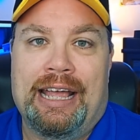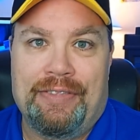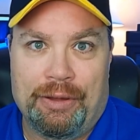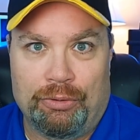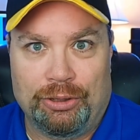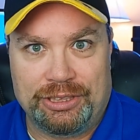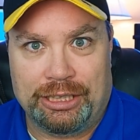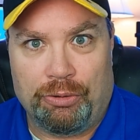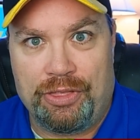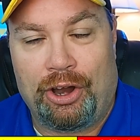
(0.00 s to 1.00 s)
And then we'll
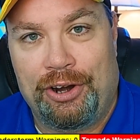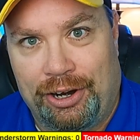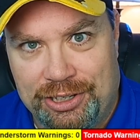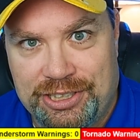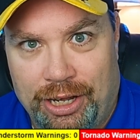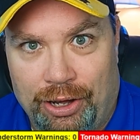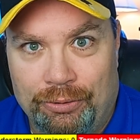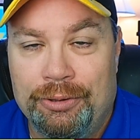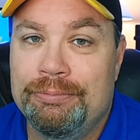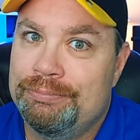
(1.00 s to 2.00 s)
deal with
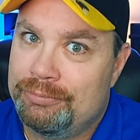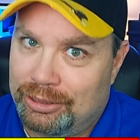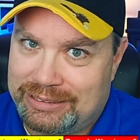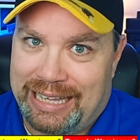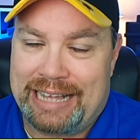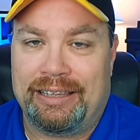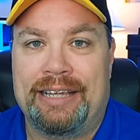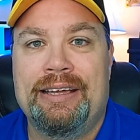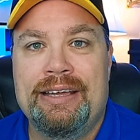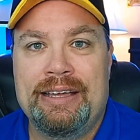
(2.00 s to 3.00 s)
Ernesto, looks
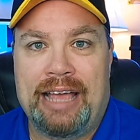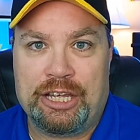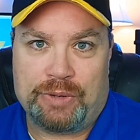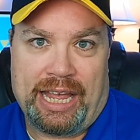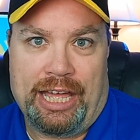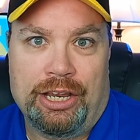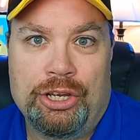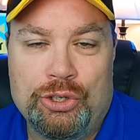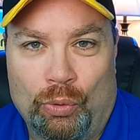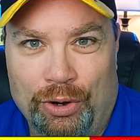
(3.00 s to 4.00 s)
likely, as we head
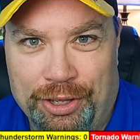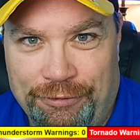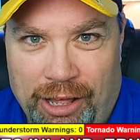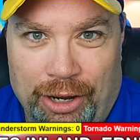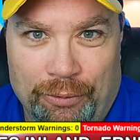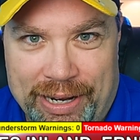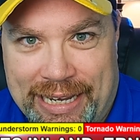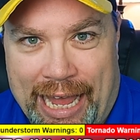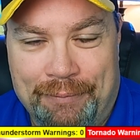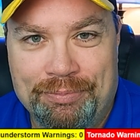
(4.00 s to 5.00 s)
toward the following
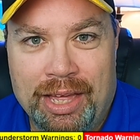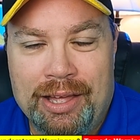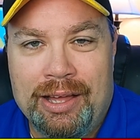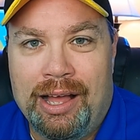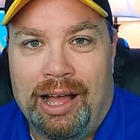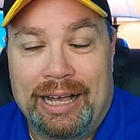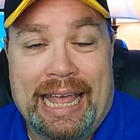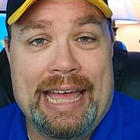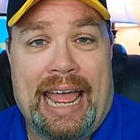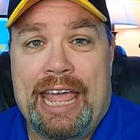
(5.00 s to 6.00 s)
weekend.
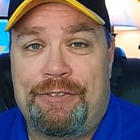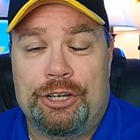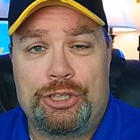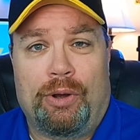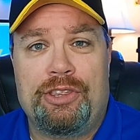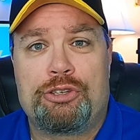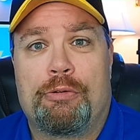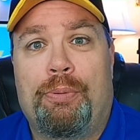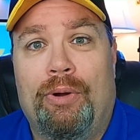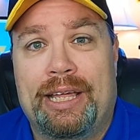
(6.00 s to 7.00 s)
Again, hey, if you enjoyed this
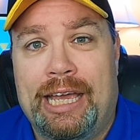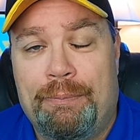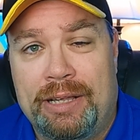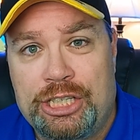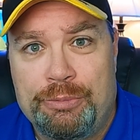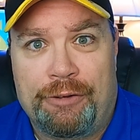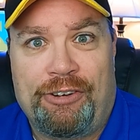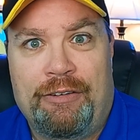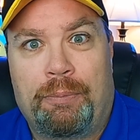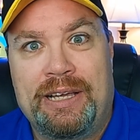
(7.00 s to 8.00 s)
report, again, please do me a
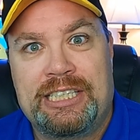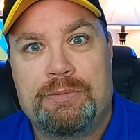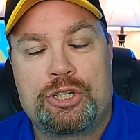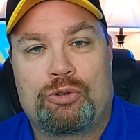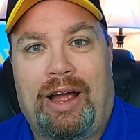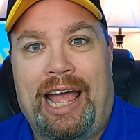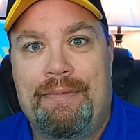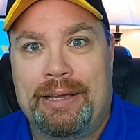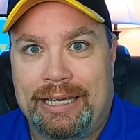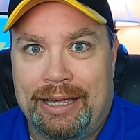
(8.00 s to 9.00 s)
favor. Please
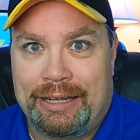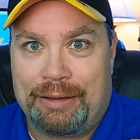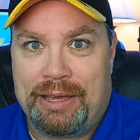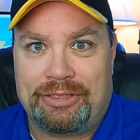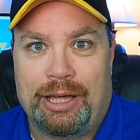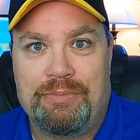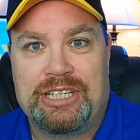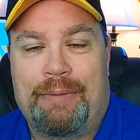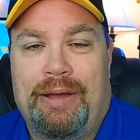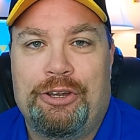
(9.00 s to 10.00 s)
subscribe and give me a thumbs
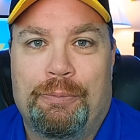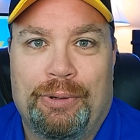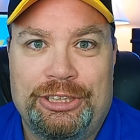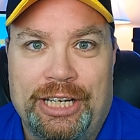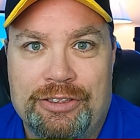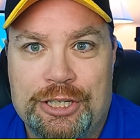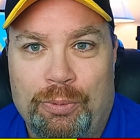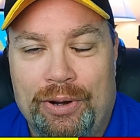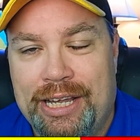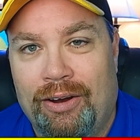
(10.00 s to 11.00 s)
up. I do appreciate the
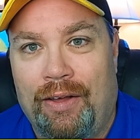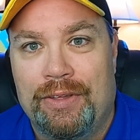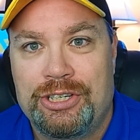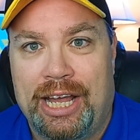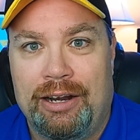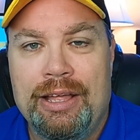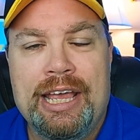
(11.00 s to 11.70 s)
support here on the channel.